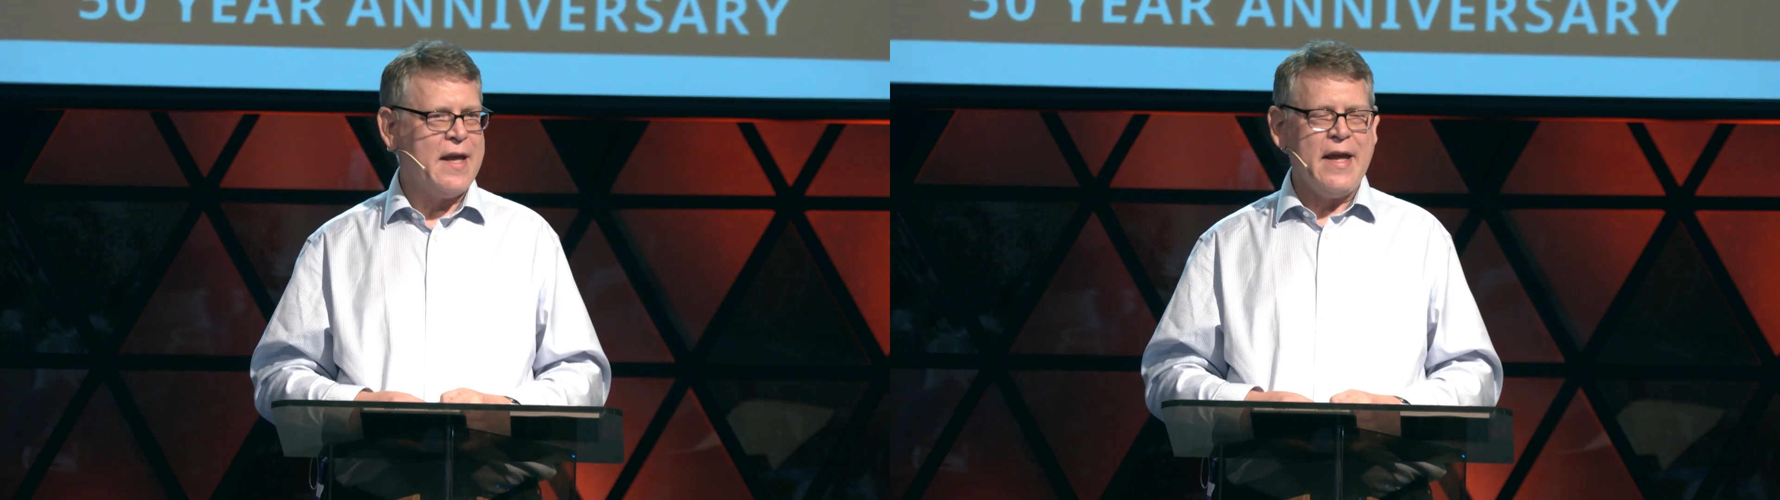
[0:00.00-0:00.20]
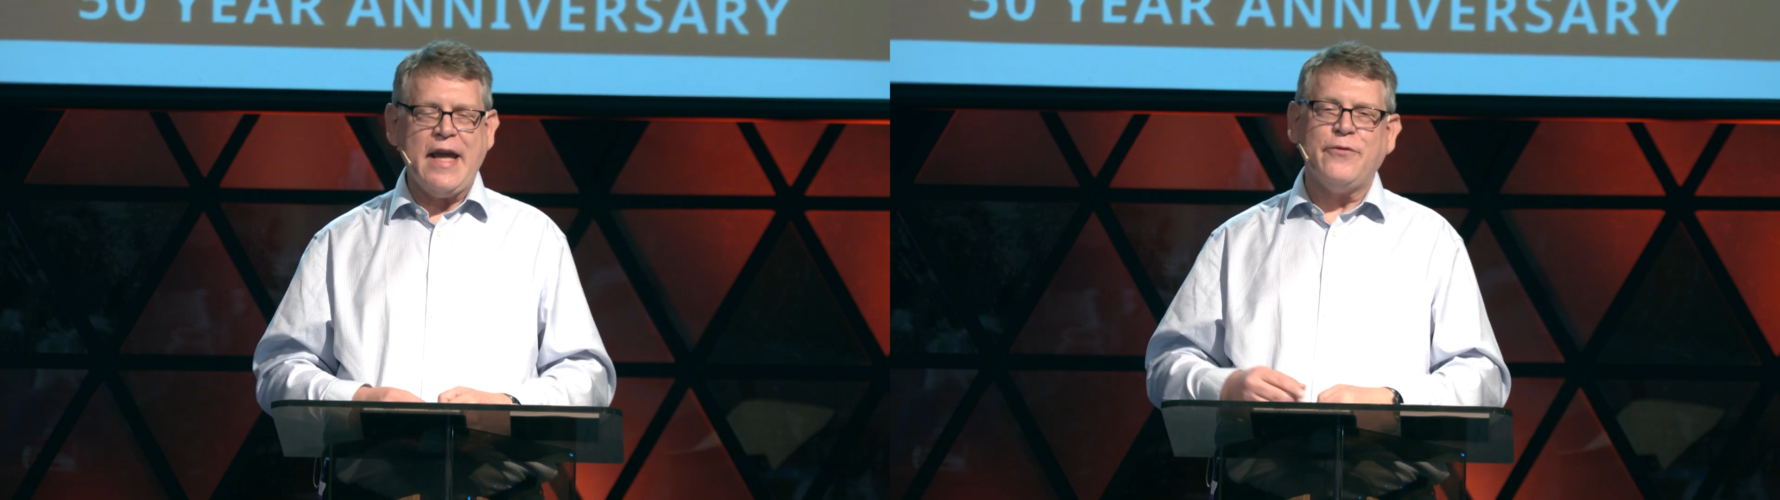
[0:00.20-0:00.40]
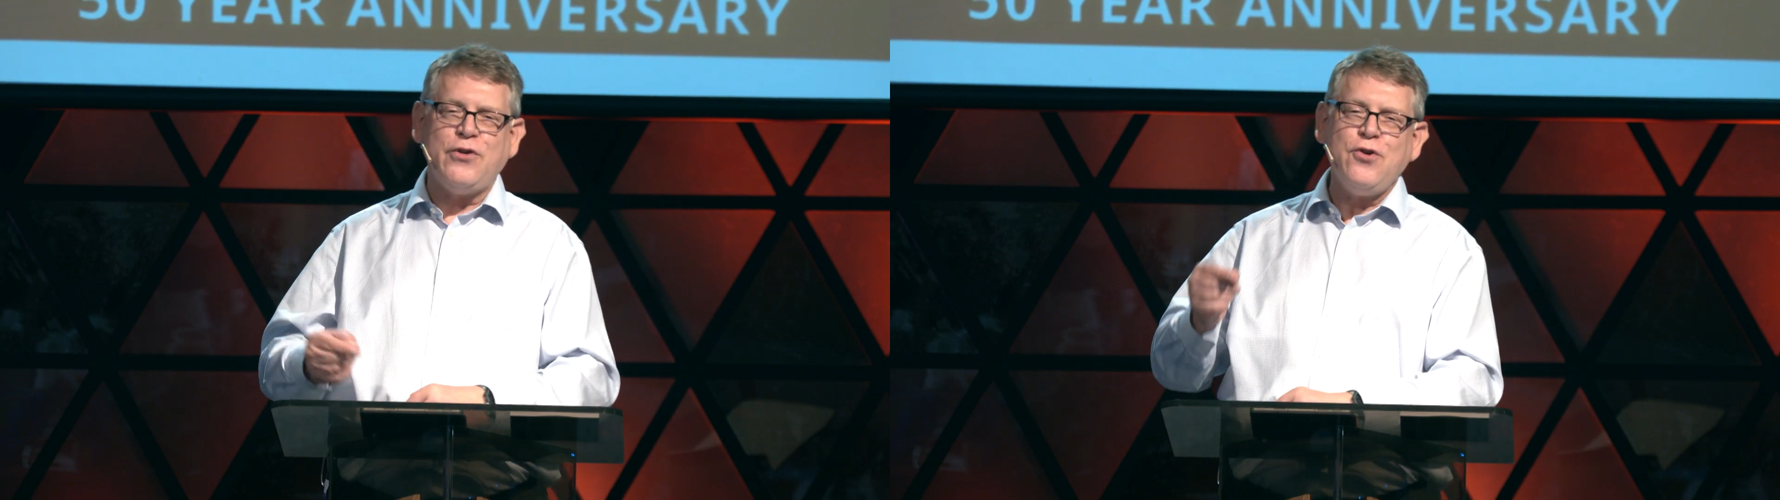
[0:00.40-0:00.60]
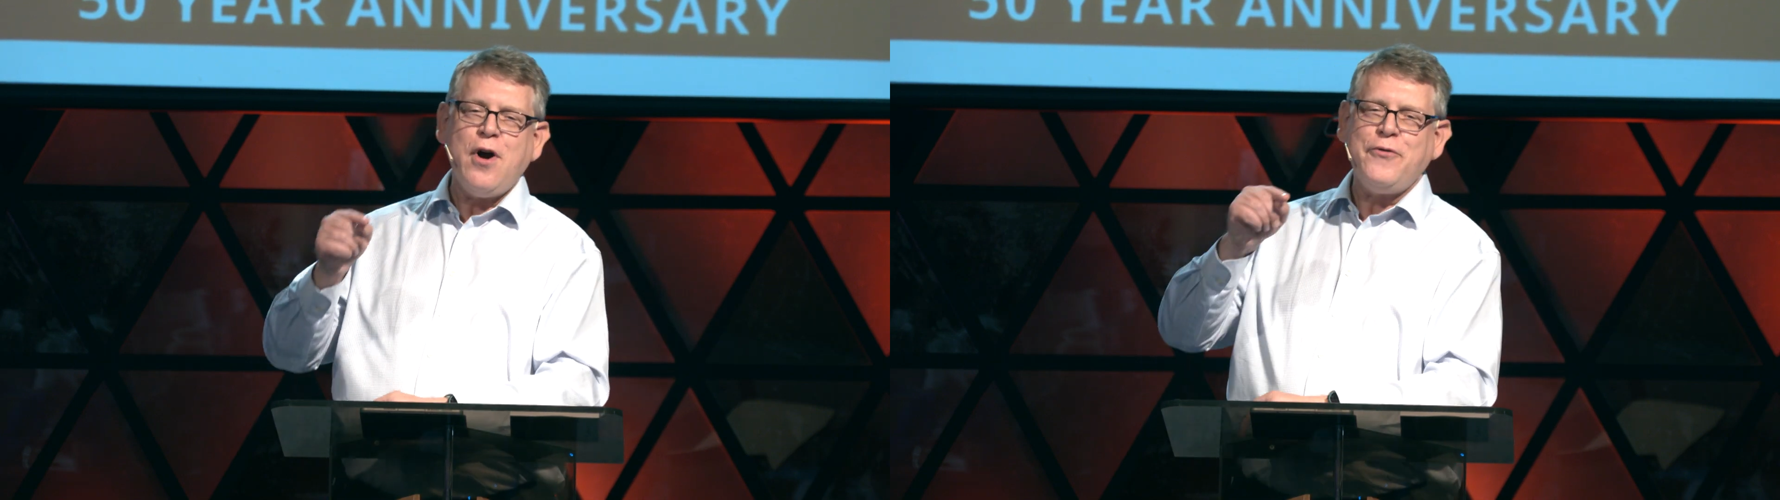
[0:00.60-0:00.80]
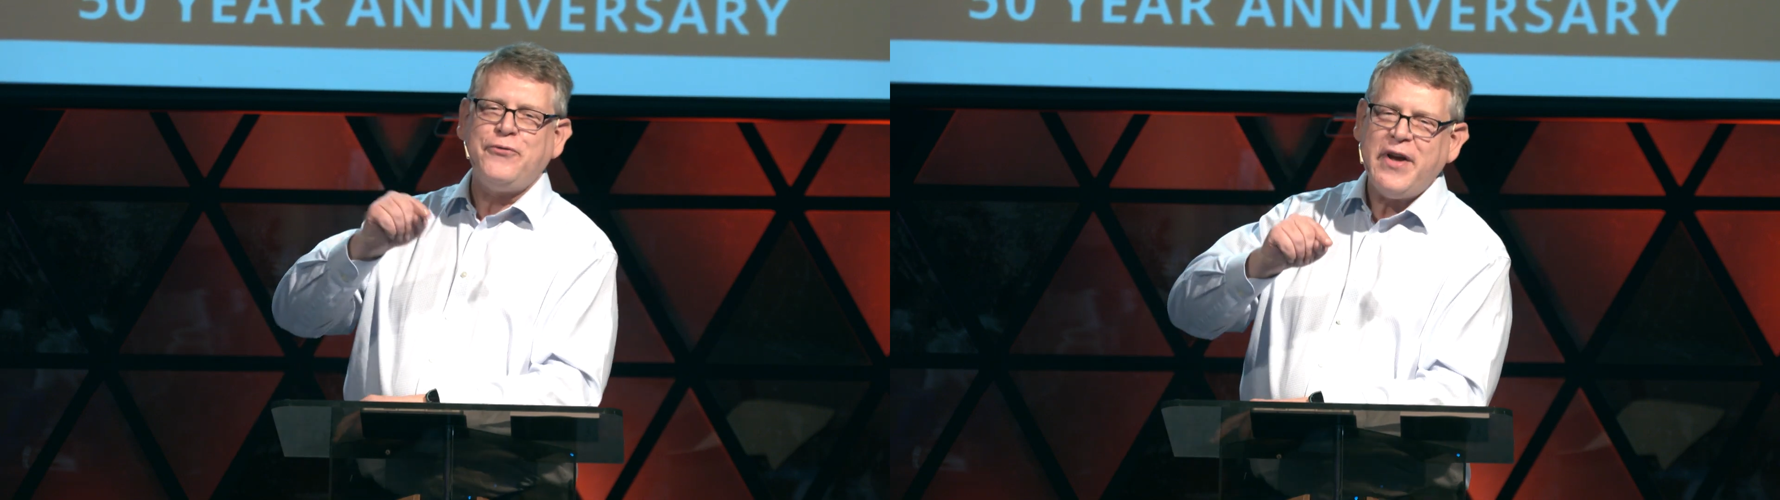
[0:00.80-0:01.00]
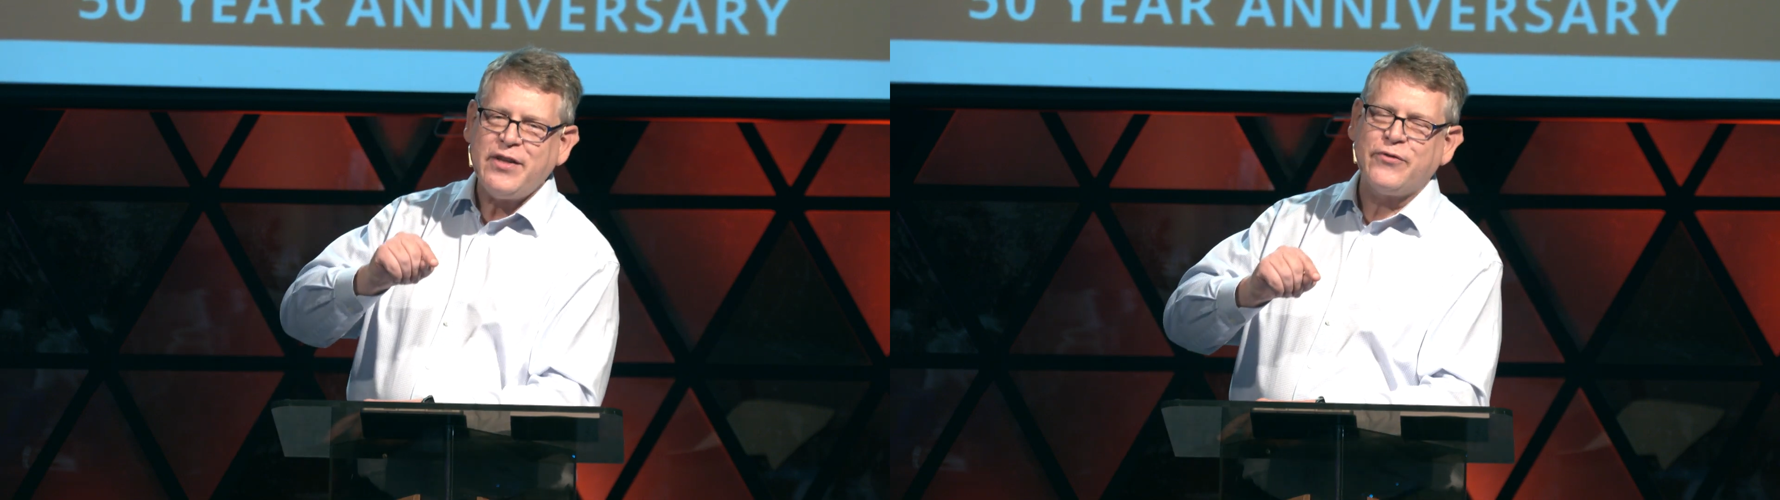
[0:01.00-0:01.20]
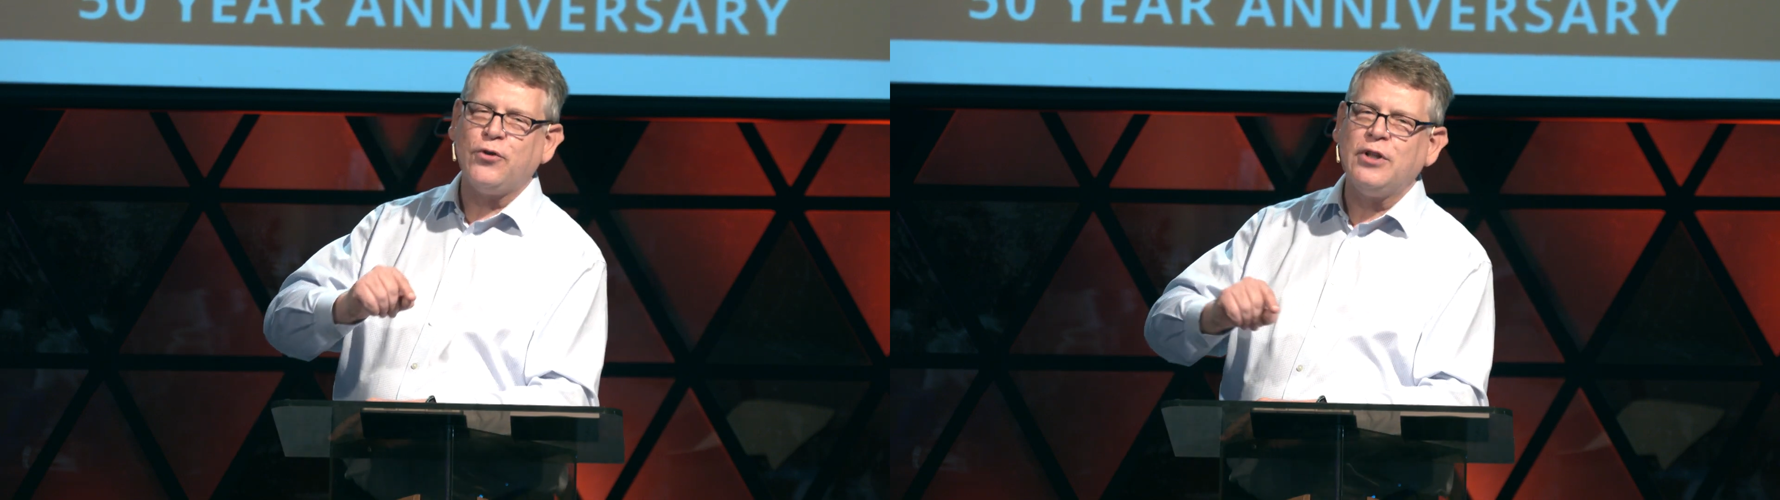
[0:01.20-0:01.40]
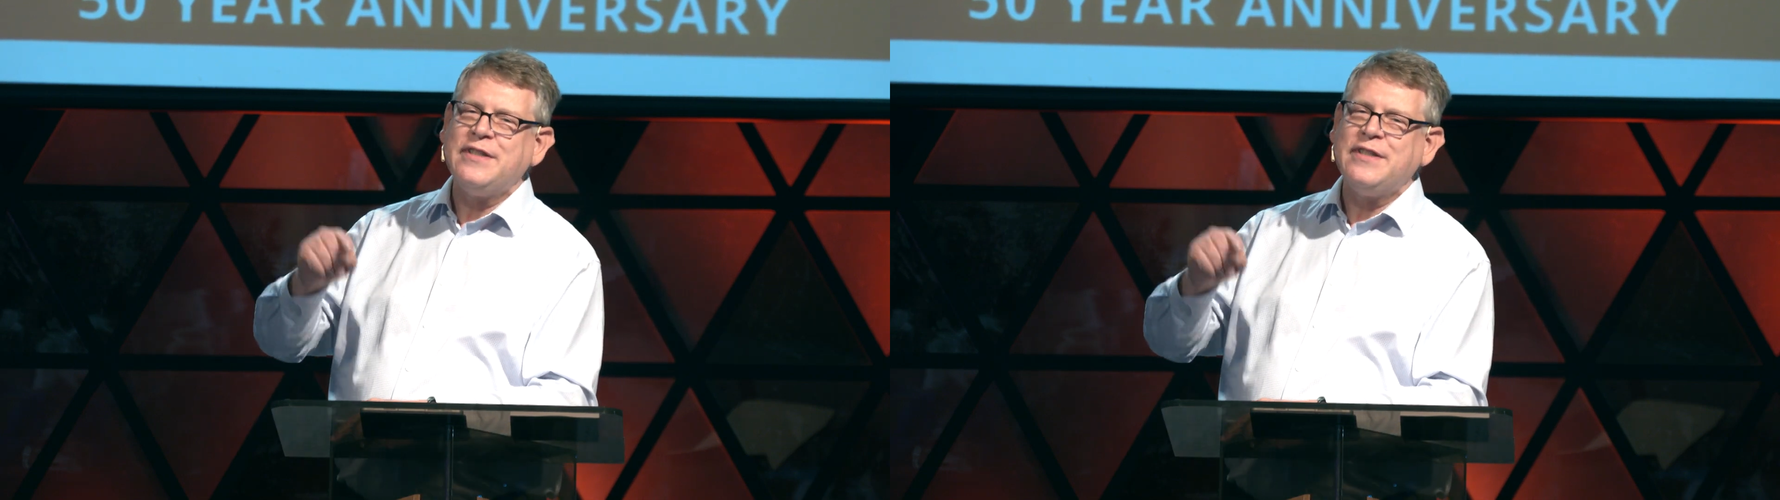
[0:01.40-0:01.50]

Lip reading: If you are faithful